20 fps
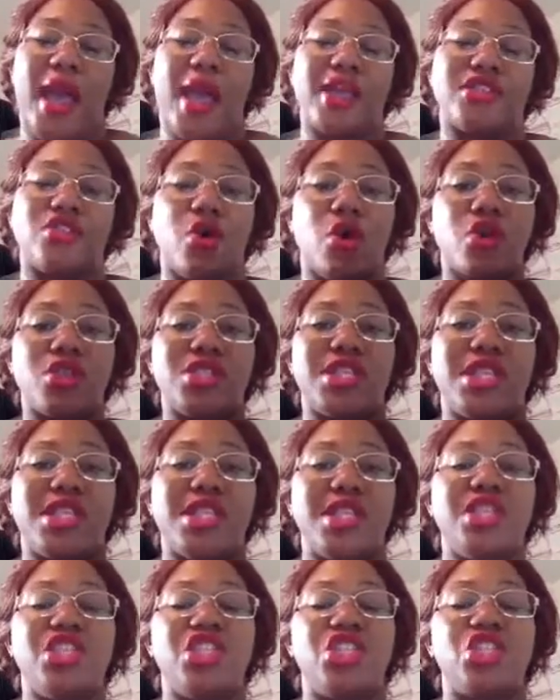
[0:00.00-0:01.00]
guys. So go to
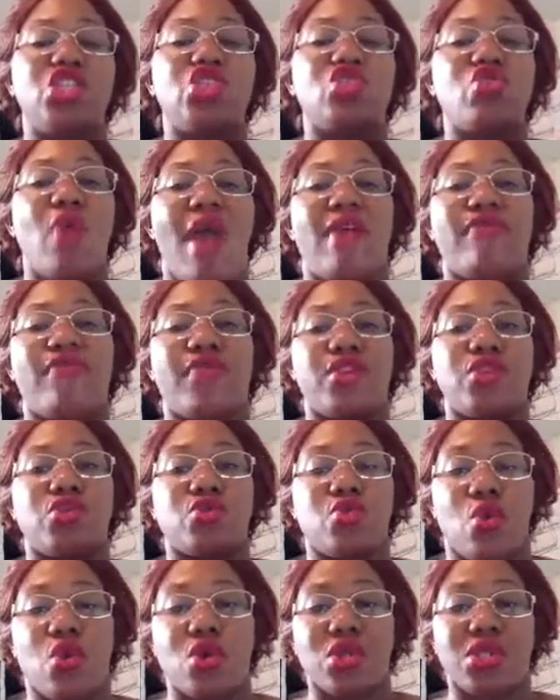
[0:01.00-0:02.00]
Tanisha's Traffic
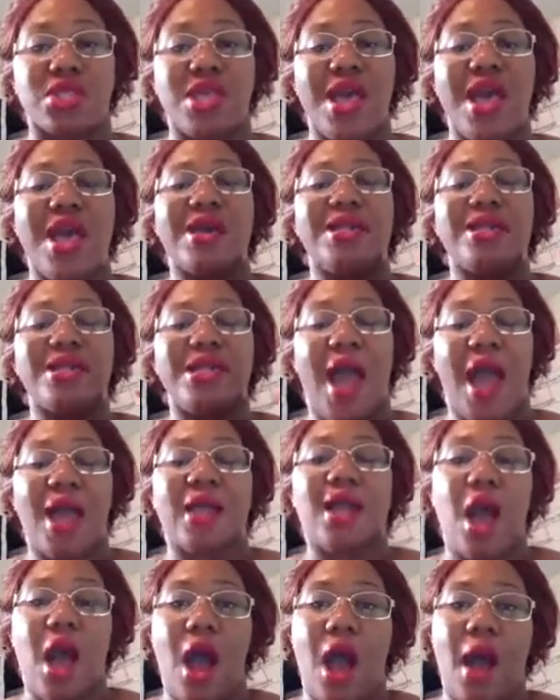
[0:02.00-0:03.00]
Source.
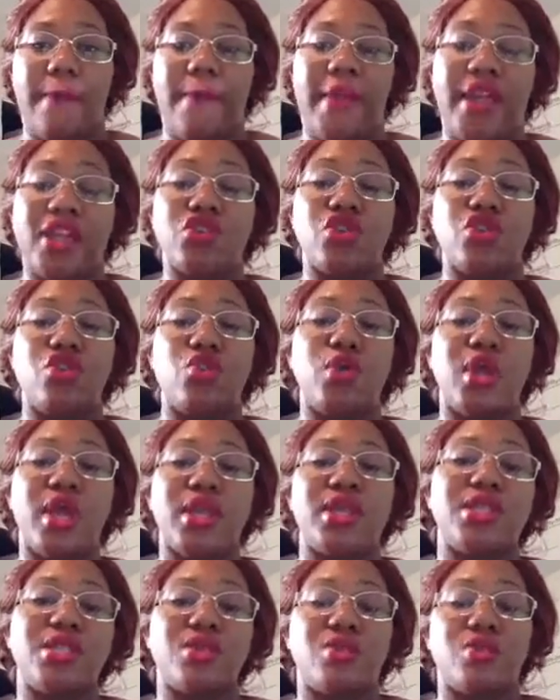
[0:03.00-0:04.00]
Dot com. Make sure you
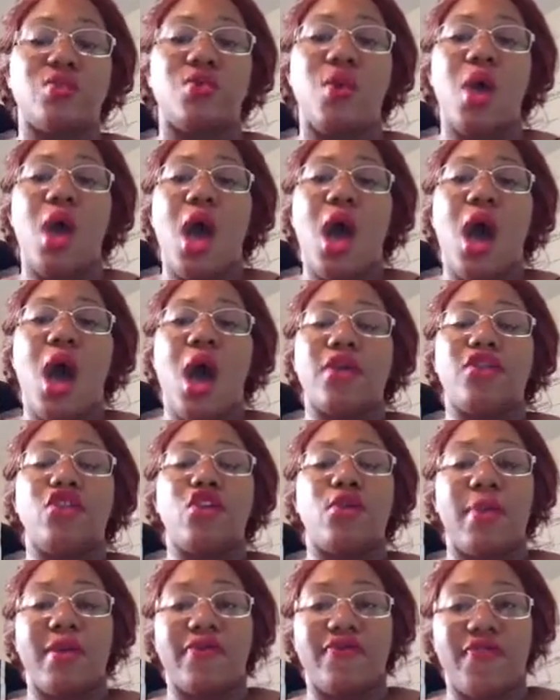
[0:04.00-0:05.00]
get into uh, you
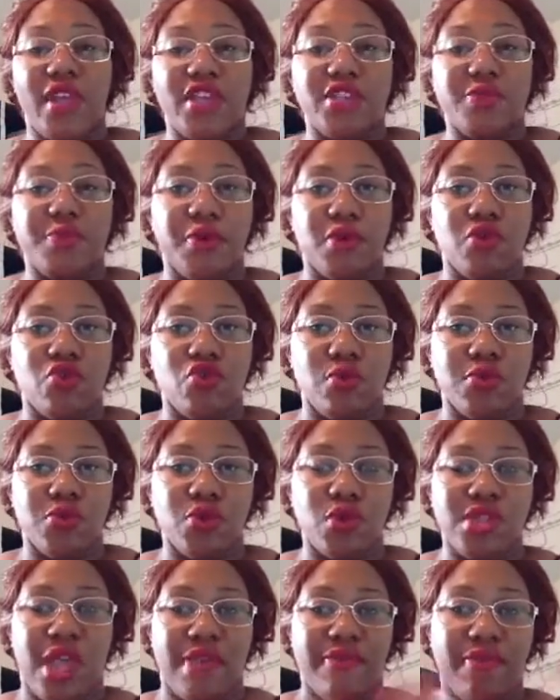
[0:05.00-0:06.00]
know my Facebook group
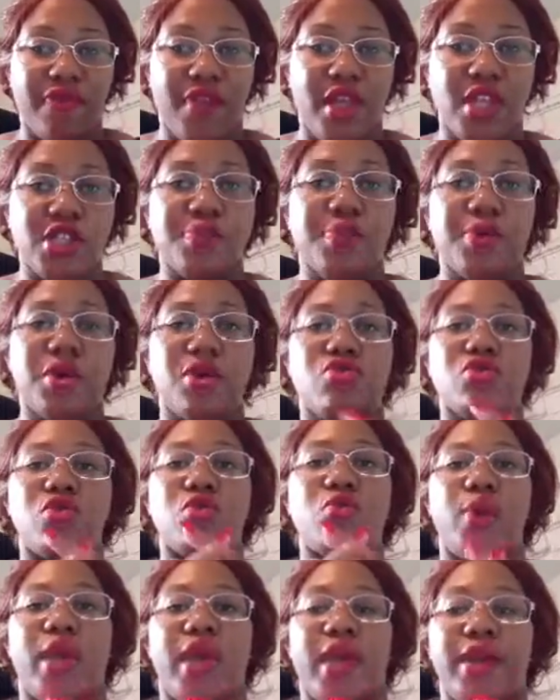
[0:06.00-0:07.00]
too. I have a Facebook
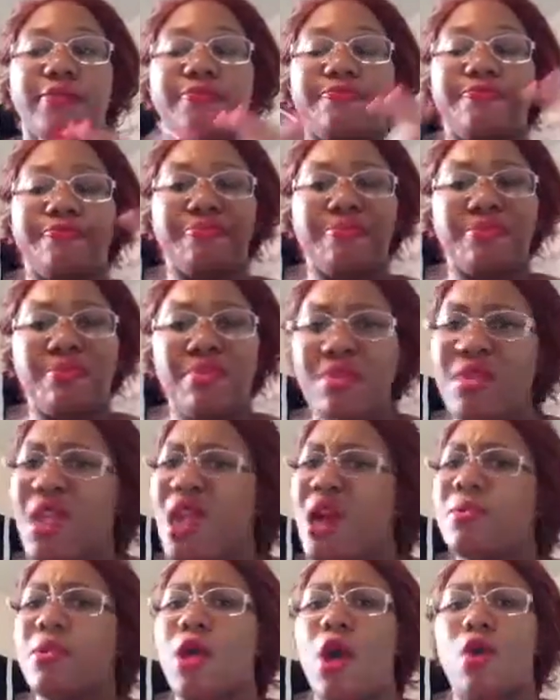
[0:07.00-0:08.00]
group where
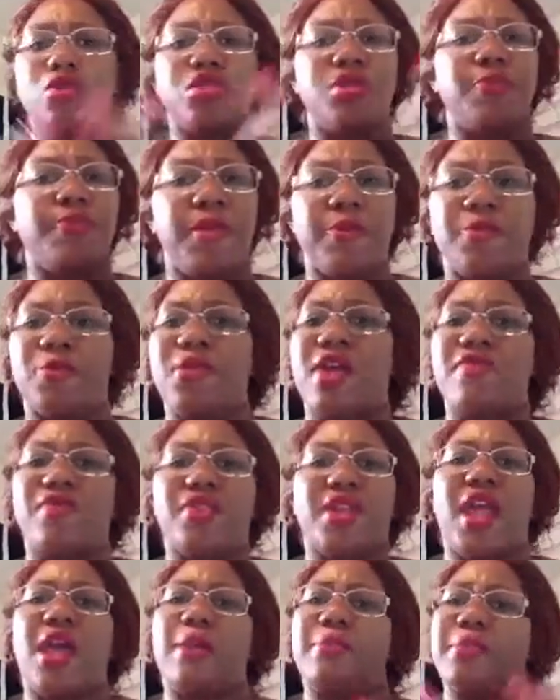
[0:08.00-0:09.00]
I'm coaching people
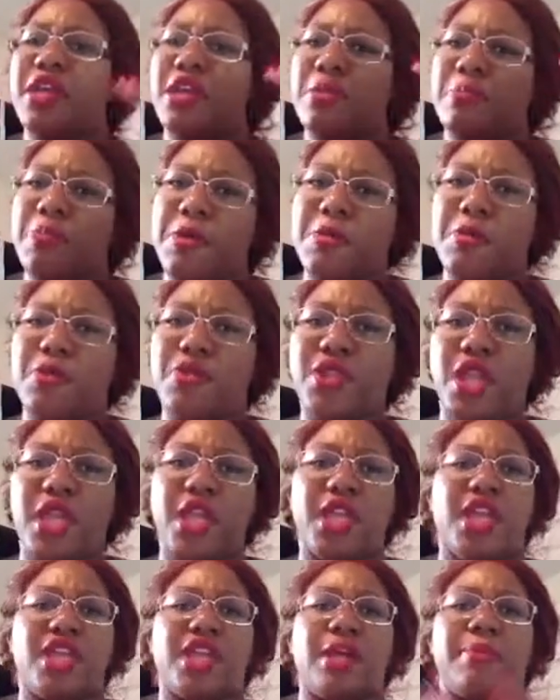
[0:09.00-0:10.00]
every day. I'm getting people
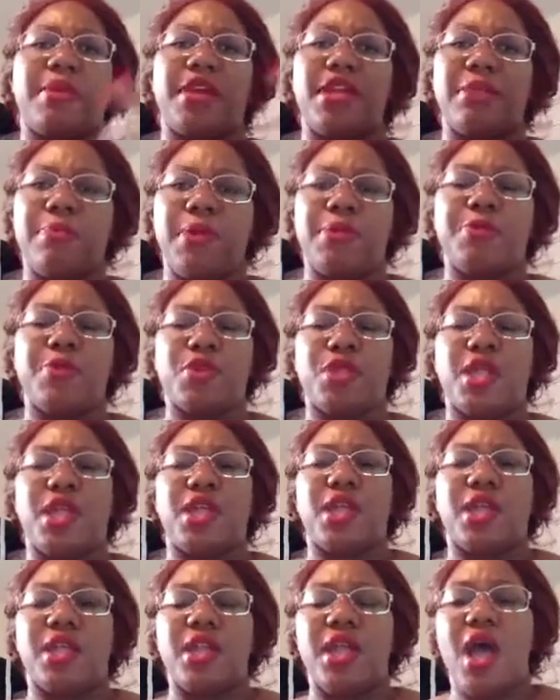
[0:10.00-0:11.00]
thinking. I'm getting people
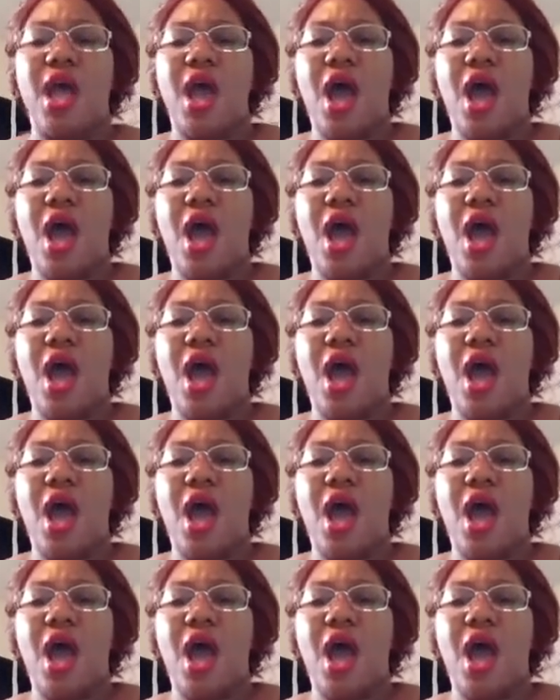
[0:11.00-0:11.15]
thinking,